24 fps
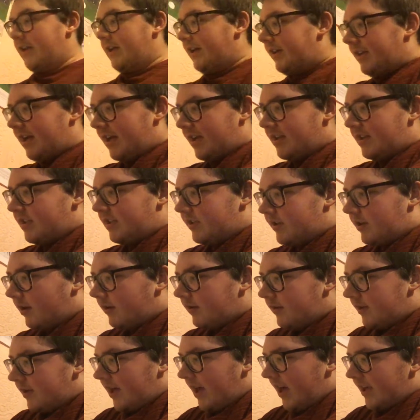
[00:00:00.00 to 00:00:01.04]
against
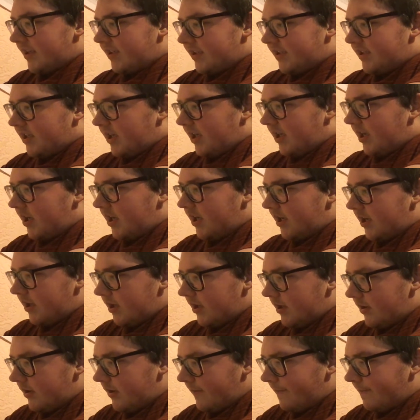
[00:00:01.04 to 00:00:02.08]
Doncaster,
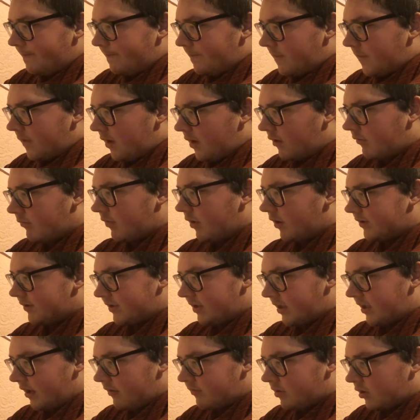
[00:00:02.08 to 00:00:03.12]
who
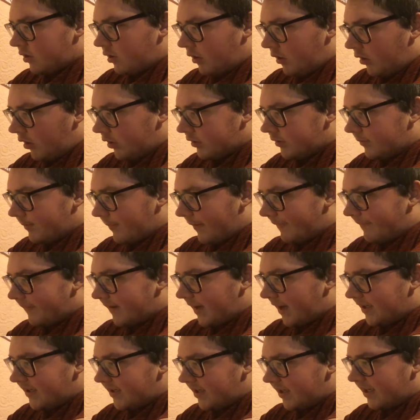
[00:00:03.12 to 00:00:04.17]
knocked out Oldham
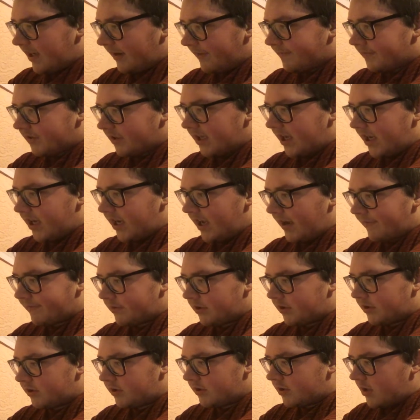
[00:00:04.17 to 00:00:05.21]
Athletic after
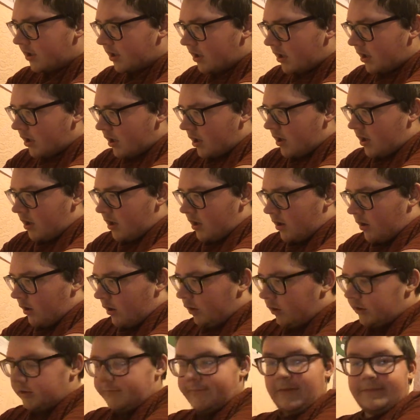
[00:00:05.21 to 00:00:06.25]

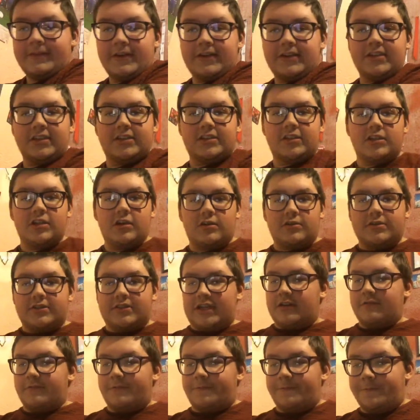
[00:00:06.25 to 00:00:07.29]
Oldham Athletic knocked
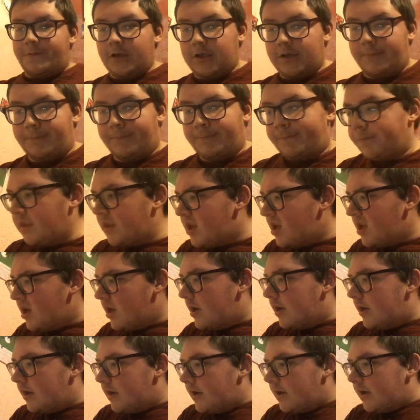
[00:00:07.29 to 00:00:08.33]
out Fulham.
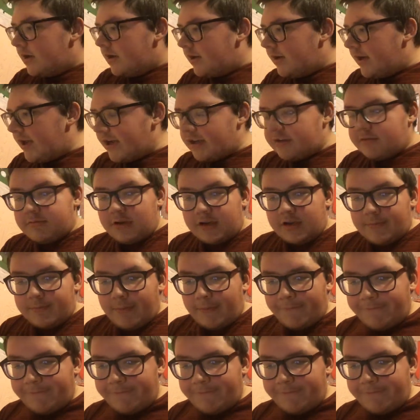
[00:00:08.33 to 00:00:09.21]
Next one, number